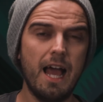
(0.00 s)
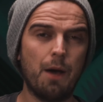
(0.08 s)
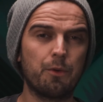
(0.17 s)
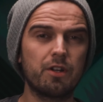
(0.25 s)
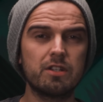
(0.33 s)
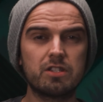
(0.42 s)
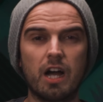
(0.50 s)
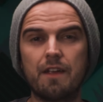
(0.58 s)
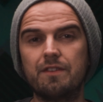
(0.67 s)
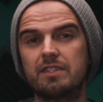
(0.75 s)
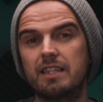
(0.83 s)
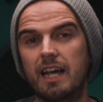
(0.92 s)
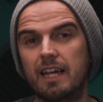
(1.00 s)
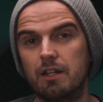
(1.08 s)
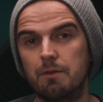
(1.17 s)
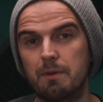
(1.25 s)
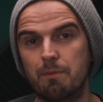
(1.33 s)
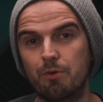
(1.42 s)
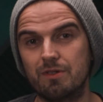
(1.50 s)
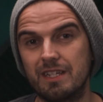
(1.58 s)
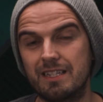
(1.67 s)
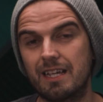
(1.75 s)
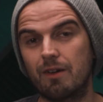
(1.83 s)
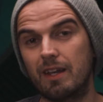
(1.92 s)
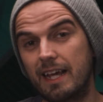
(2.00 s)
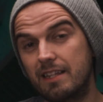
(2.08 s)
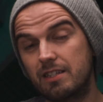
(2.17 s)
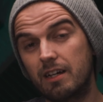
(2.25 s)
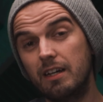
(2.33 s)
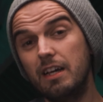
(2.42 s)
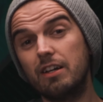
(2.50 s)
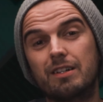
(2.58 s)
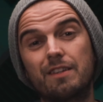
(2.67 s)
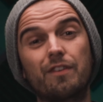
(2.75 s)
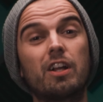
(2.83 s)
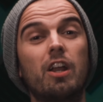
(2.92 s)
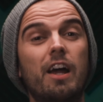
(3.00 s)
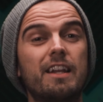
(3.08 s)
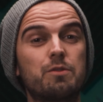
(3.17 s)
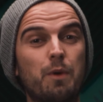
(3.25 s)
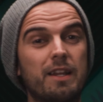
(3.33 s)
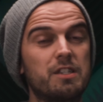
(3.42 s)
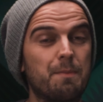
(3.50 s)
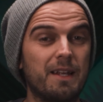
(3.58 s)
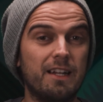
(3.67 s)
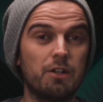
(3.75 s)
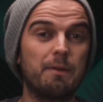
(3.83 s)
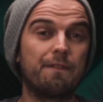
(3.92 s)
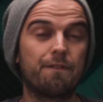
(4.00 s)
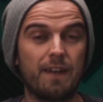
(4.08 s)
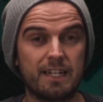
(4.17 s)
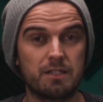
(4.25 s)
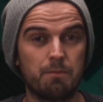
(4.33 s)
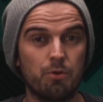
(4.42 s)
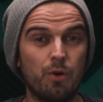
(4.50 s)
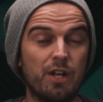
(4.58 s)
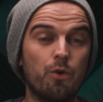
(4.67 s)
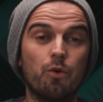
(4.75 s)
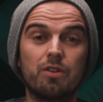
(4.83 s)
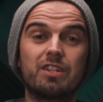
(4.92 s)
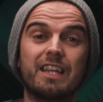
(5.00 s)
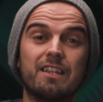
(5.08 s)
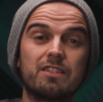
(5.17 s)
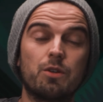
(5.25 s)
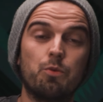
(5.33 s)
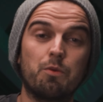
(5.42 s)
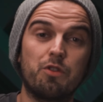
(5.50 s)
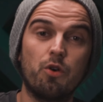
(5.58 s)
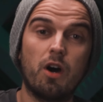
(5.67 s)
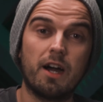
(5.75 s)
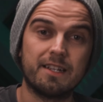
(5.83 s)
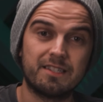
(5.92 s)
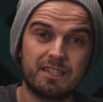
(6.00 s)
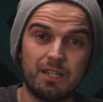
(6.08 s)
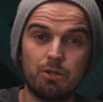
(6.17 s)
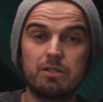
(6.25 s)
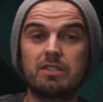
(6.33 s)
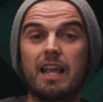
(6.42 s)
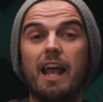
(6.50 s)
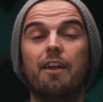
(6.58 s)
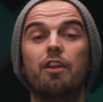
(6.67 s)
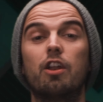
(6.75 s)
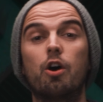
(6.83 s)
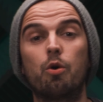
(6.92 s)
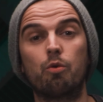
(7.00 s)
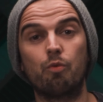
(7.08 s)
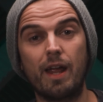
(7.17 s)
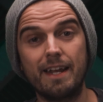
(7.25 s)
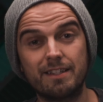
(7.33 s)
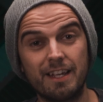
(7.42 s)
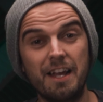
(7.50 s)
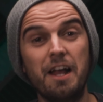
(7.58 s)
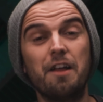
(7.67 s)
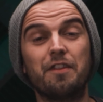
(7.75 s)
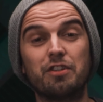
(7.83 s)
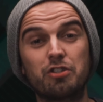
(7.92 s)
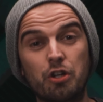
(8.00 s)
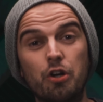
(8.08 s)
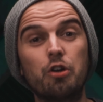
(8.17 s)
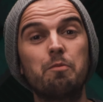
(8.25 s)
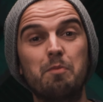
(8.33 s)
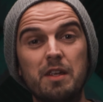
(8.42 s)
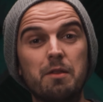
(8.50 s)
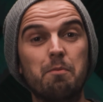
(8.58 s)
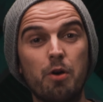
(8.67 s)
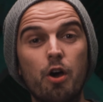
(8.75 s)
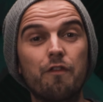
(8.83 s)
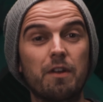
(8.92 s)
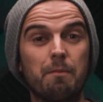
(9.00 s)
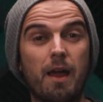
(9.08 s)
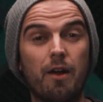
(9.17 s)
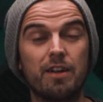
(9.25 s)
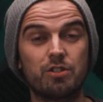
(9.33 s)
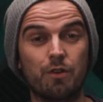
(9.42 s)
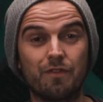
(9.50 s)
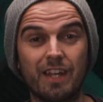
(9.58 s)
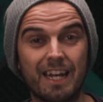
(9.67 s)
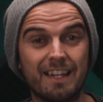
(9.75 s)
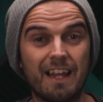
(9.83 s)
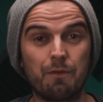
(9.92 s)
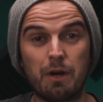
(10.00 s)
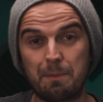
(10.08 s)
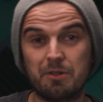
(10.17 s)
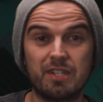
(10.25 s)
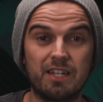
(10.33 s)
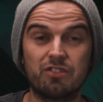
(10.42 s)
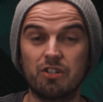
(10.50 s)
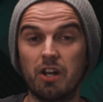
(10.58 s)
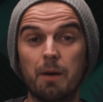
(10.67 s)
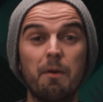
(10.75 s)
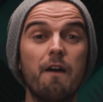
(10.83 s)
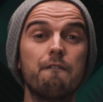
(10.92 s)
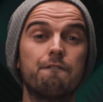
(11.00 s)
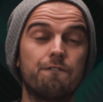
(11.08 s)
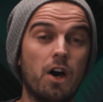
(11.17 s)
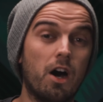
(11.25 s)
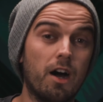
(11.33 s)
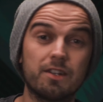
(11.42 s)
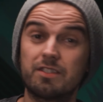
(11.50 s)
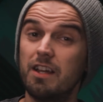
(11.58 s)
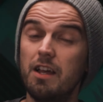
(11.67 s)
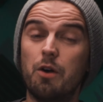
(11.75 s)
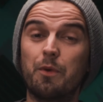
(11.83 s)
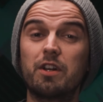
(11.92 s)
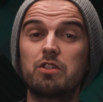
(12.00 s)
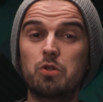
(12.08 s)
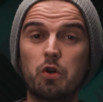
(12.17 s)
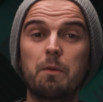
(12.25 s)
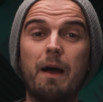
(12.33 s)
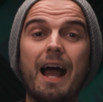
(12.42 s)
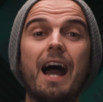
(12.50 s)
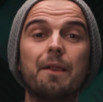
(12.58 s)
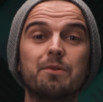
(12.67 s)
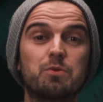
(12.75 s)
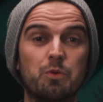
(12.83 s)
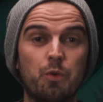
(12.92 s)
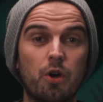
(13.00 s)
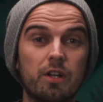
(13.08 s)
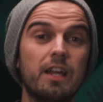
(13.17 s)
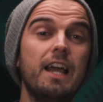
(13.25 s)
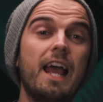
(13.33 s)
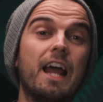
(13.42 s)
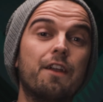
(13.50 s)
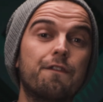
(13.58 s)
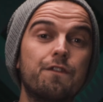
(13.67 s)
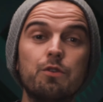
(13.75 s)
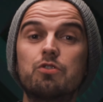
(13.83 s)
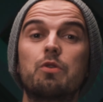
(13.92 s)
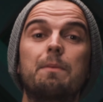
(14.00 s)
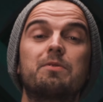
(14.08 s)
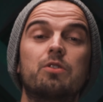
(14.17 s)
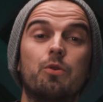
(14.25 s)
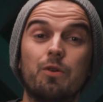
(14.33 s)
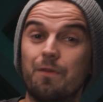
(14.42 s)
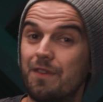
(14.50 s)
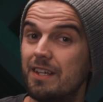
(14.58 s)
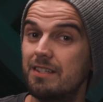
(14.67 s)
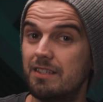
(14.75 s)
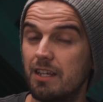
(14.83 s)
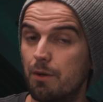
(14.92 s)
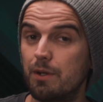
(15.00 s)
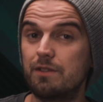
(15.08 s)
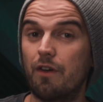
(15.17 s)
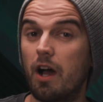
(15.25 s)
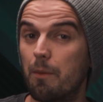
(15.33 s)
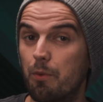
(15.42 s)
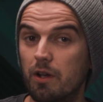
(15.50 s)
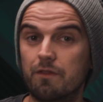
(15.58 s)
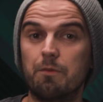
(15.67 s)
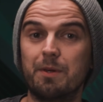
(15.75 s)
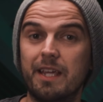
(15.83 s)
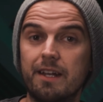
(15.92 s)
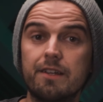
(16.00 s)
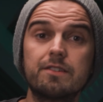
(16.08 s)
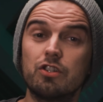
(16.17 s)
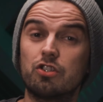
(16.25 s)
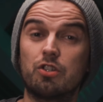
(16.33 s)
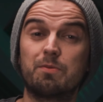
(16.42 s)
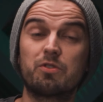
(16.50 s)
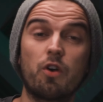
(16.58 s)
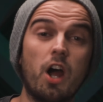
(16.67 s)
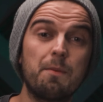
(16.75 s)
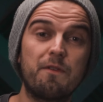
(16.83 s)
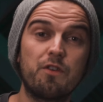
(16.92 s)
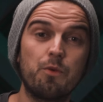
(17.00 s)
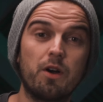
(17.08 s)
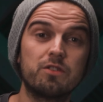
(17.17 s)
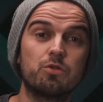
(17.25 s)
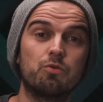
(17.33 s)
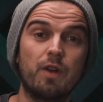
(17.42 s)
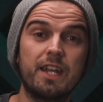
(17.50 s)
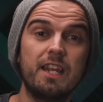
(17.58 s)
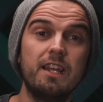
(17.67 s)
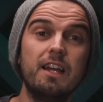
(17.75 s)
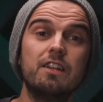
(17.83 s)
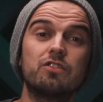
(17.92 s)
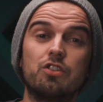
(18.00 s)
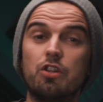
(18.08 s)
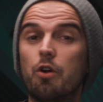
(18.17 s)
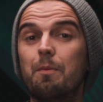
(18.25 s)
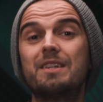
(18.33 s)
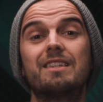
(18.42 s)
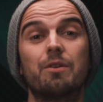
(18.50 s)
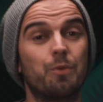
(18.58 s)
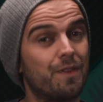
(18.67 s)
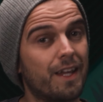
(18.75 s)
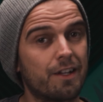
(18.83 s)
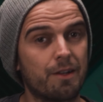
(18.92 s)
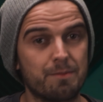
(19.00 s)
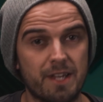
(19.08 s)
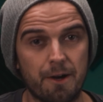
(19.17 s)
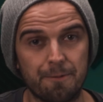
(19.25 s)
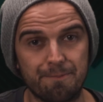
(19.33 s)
And we're going to dive into that a little bit more detail later, because if the client is willing to be a little bit flexible in order to get someone with your high skill set at a lower rate, this could be the perfect marriage of getting that reputation up fast. And we're going to talk about how this would work in a future episode on this series for Upwork for Beginners. Subscribe if you aren't already so you don't miss it when that comes out.